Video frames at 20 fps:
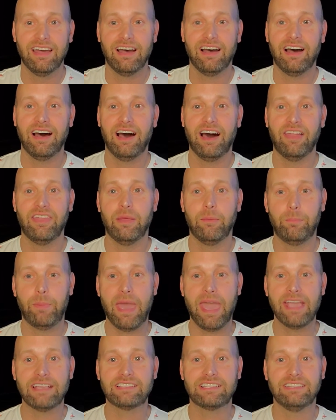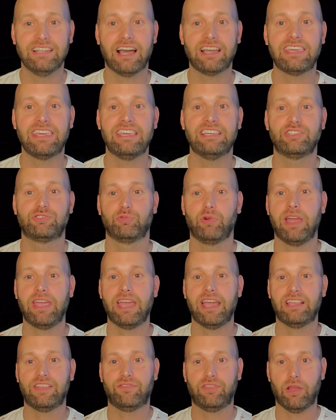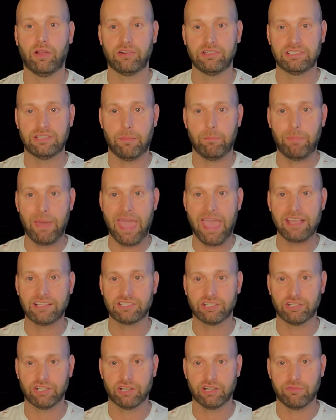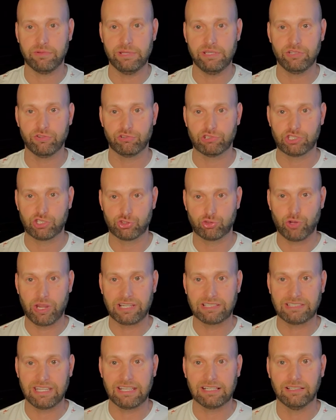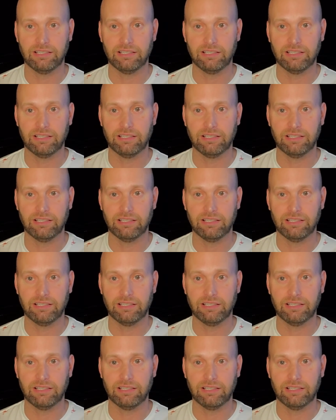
Uh, the bank's lucky is right as far as the banks are going to be restricting